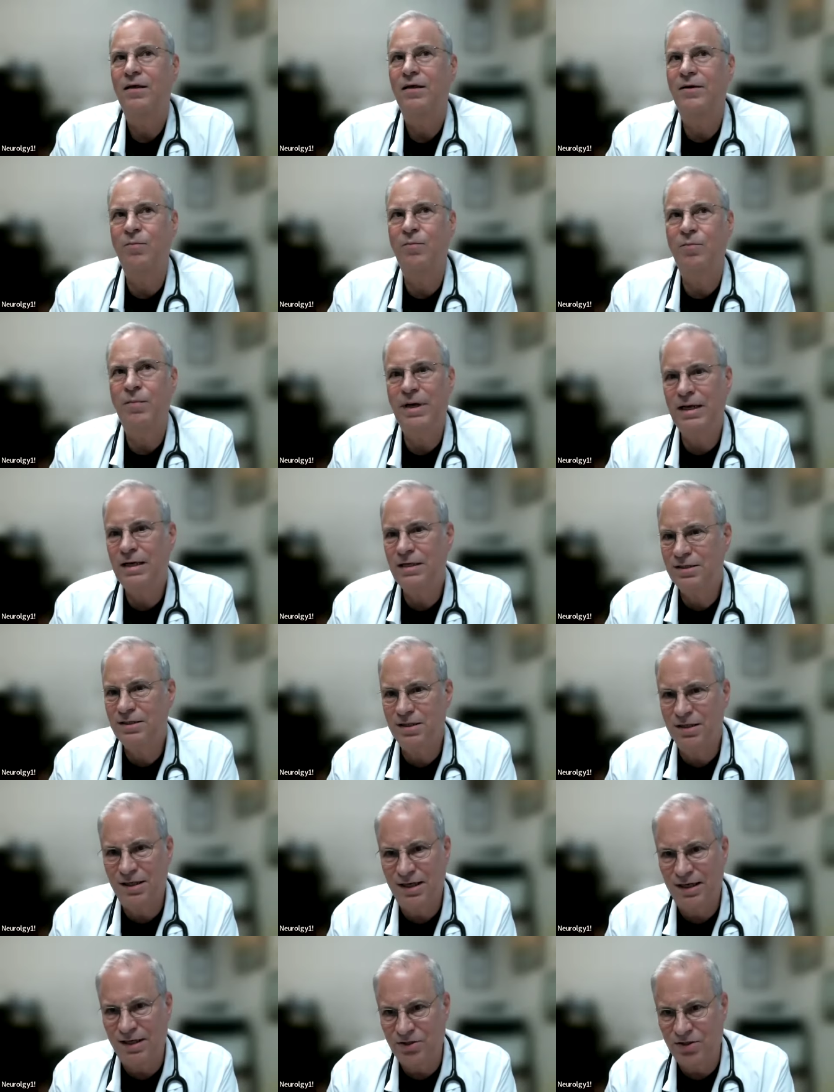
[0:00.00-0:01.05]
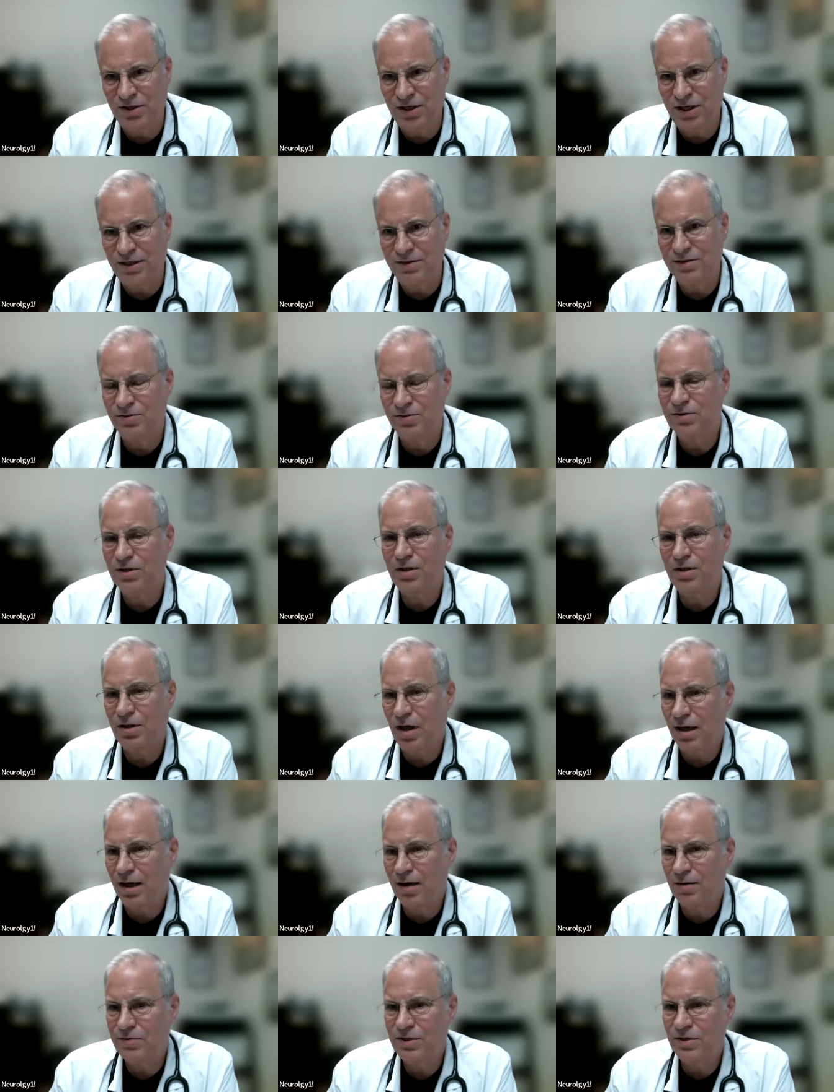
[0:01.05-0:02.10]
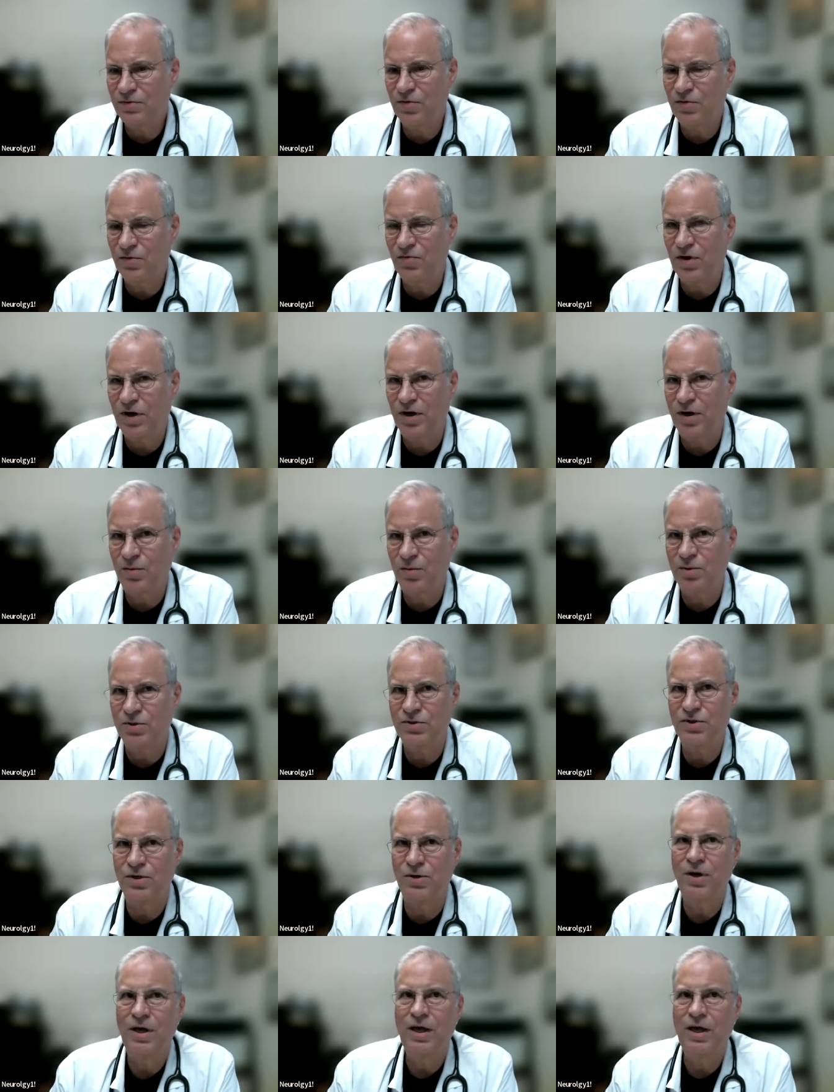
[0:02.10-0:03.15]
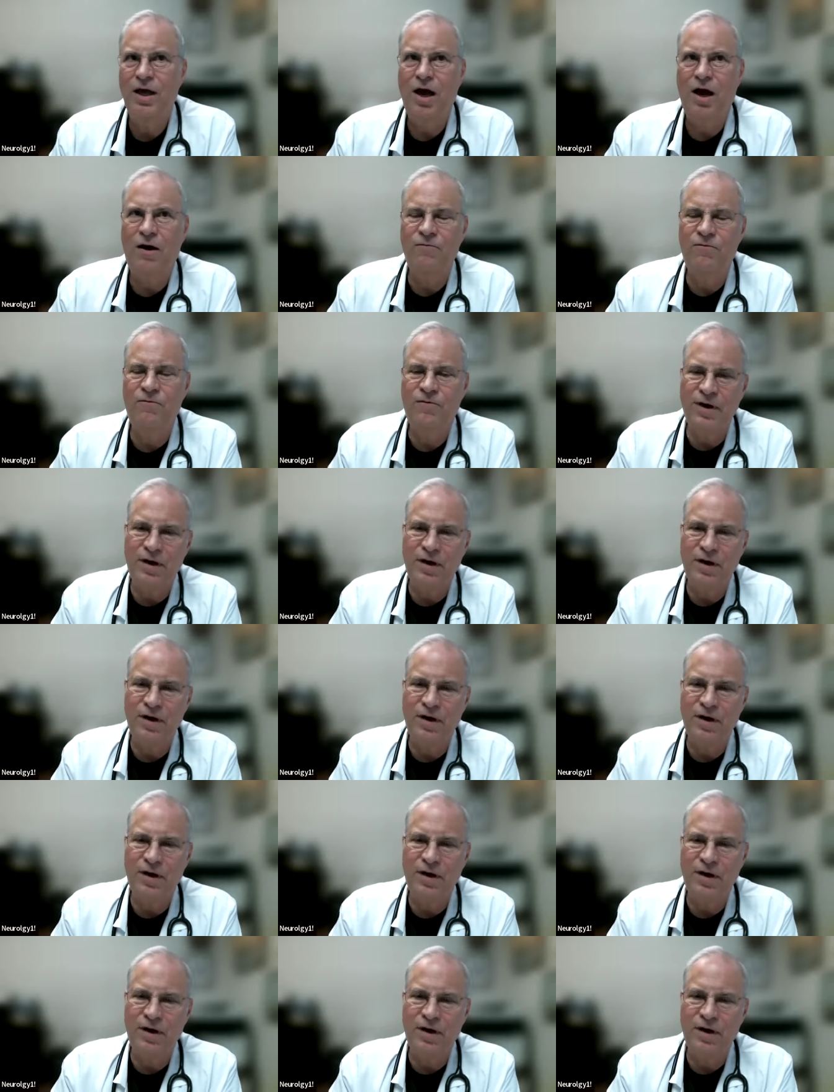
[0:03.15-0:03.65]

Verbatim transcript: their medicine got changed. There's a lot of different variables. So a mm-hmm.